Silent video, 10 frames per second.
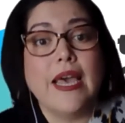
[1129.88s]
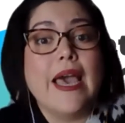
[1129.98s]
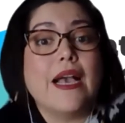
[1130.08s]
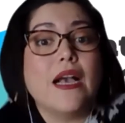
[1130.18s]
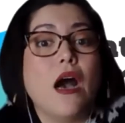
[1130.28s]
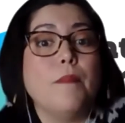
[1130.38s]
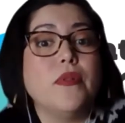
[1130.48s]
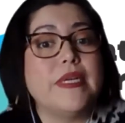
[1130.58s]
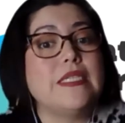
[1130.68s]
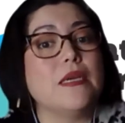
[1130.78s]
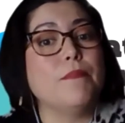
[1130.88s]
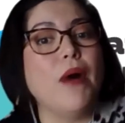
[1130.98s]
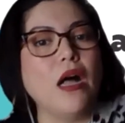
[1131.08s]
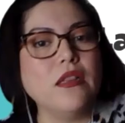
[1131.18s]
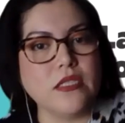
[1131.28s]
and complementing
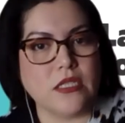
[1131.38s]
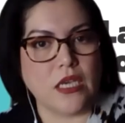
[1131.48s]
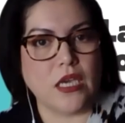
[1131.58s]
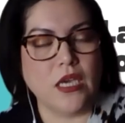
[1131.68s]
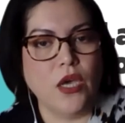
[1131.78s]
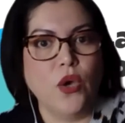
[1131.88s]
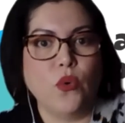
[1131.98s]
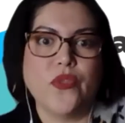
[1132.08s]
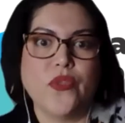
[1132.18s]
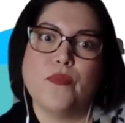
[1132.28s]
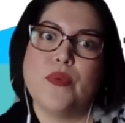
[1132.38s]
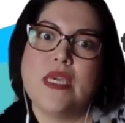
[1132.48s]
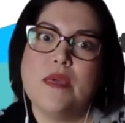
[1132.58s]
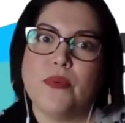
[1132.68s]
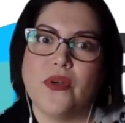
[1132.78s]
policy with the
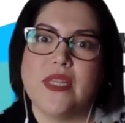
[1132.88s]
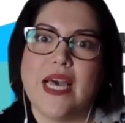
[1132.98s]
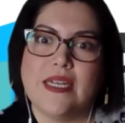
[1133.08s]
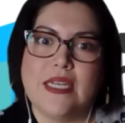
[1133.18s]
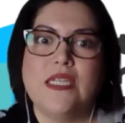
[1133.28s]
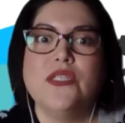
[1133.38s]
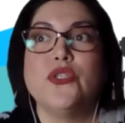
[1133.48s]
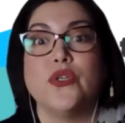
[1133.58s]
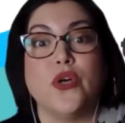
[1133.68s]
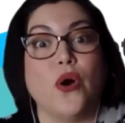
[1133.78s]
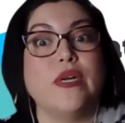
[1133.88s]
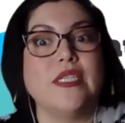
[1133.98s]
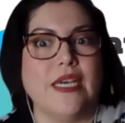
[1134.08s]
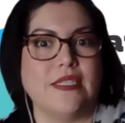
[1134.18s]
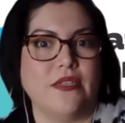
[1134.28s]
people that need to go
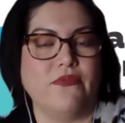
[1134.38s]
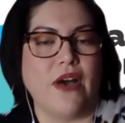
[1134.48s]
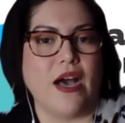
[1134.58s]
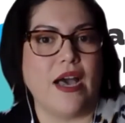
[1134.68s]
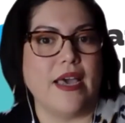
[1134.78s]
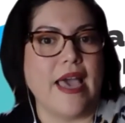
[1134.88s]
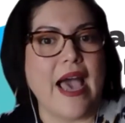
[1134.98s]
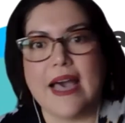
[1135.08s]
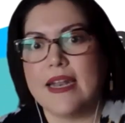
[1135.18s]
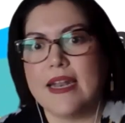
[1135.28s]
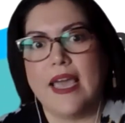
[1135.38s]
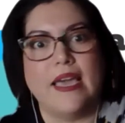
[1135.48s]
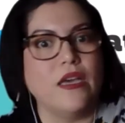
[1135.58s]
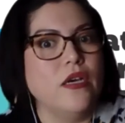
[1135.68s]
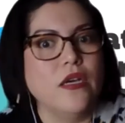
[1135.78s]
and testify at
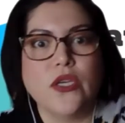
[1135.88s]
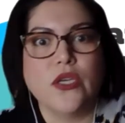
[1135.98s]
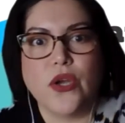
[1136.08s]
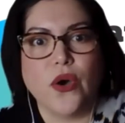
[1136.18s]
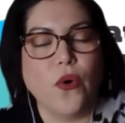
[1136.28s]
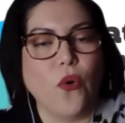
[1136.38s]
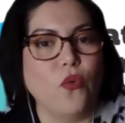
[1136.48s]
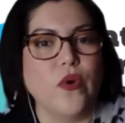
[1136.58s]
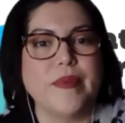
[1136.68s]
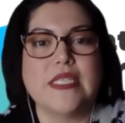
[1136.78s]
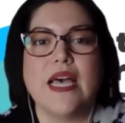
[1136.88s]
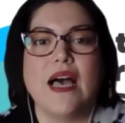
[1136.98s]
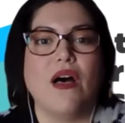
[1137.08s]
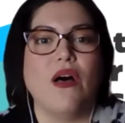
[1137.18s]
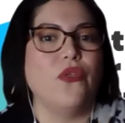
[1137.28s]
a, Whole Women's
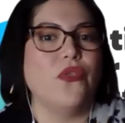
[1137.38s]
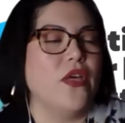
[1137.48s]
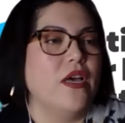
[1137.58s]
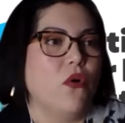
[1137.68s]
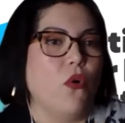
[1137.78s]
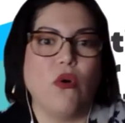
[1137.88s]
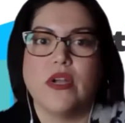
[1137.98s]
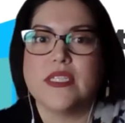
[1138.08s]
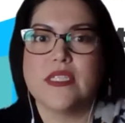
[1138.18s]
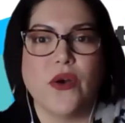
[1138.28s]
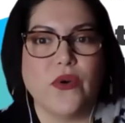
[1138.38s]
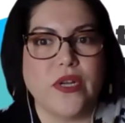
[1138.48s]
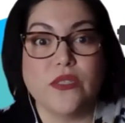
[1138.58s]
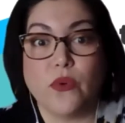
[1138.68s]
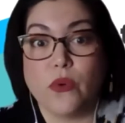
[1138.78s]
Health or at
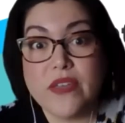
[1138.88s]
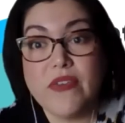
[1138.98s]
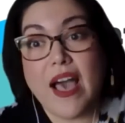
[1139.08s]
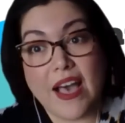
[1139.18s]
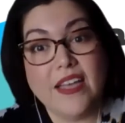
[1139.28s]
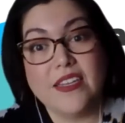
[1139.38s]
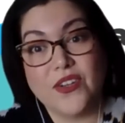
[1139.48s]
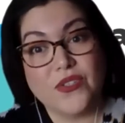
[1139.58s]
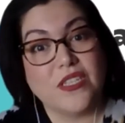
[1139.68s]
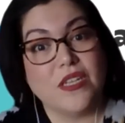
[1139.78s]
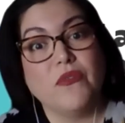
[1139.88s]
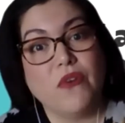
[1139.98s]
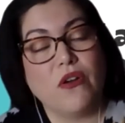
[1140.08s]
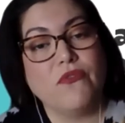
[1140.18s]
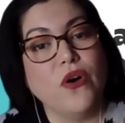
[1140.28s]
SCOTUS, where we've had, some of
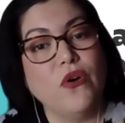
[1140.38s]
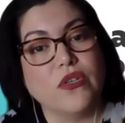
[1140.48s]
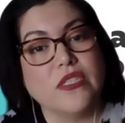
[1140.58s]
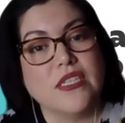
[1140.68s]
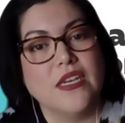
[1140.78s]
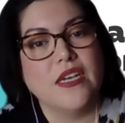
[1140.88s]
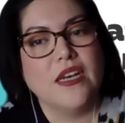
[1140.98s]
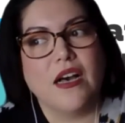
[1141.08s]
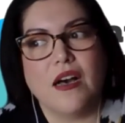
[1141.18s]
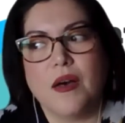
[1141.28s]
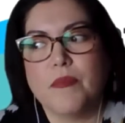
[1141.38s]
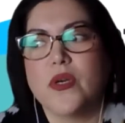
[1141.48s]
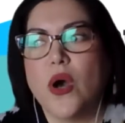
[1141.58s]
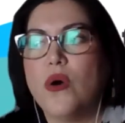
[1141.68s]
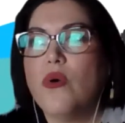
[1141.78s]
our folks
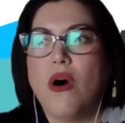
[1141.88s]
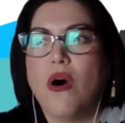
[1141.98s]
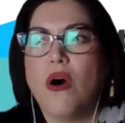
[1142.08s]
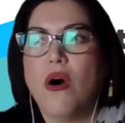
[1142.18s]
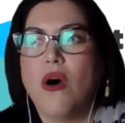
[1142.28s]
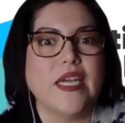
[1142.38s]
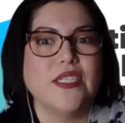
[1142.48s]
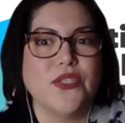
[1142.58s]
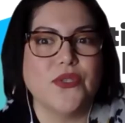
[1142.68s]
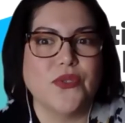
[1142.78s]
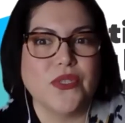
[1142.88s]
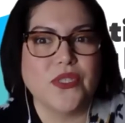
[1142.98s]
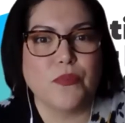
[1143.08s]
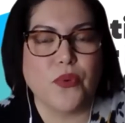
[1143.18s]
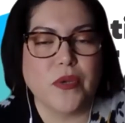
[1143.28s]
go all the way to the
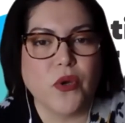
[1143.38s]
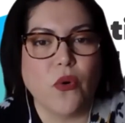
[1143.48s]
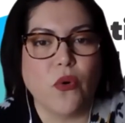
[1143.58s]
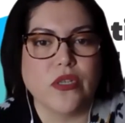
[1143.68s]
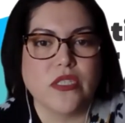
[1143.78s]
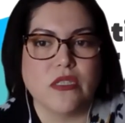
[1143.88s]
Supreme Court to